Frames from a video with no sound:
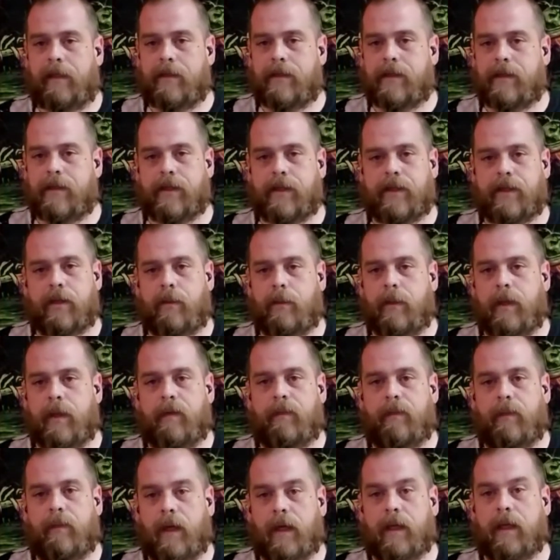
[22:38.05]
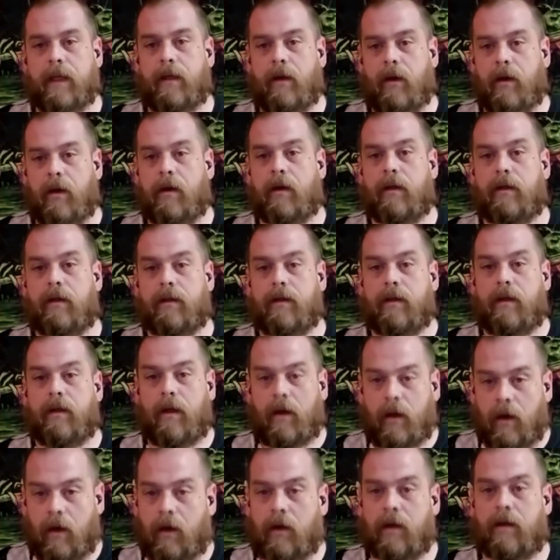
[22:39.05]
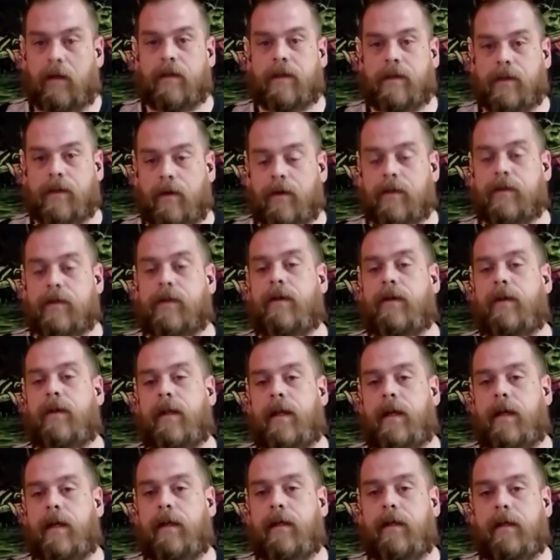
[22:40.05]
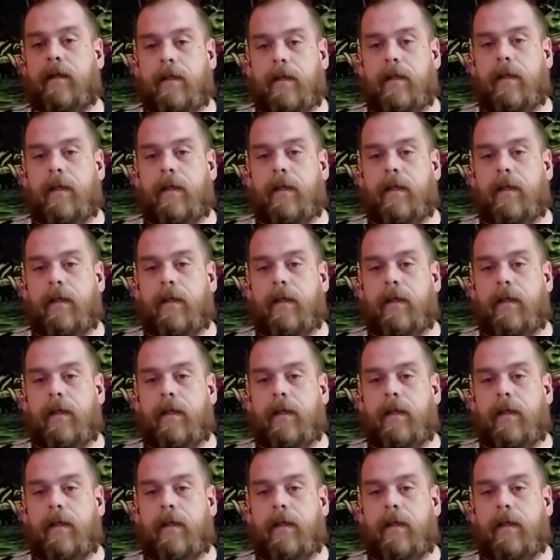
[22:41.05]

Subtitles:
There's just so many fucking hard songs on there.